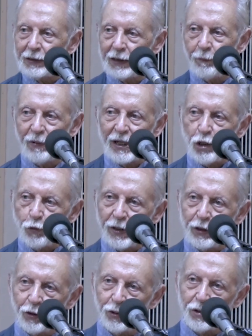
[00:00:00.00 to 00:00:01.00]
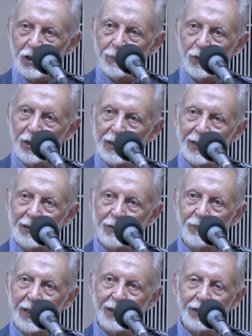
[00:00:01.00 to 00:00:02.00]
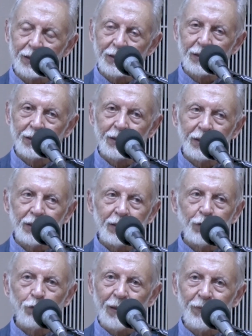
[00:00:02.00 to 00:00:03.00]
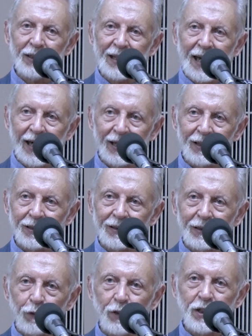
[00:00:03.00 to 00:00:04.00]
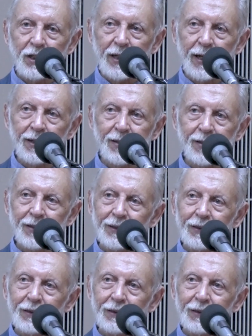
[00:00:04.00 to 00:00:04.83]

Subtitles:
The best way to use the body and the mind will be that which takes